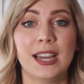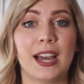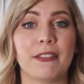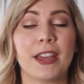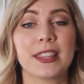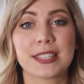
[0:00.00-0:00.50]

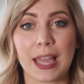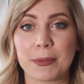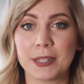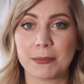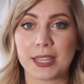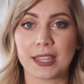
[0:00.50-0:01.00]
I've had this
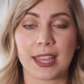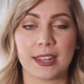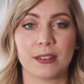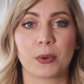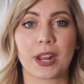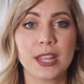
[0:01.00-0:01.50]
happen to me,
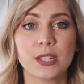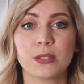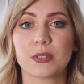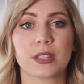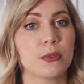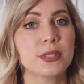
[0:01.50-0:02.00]
and what I do
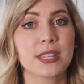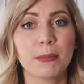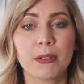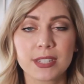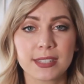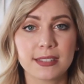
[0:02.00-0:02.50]
is I always keep
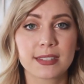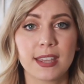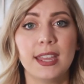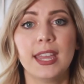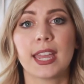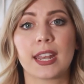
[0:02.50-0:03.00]
my receipts
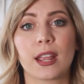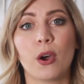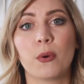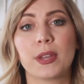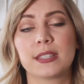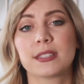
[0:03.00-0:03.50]
and I
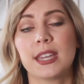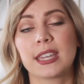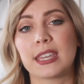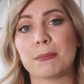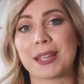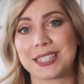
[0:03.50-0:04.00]
always
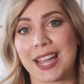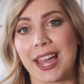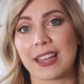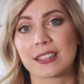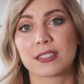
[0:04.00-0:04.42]
keep my tags.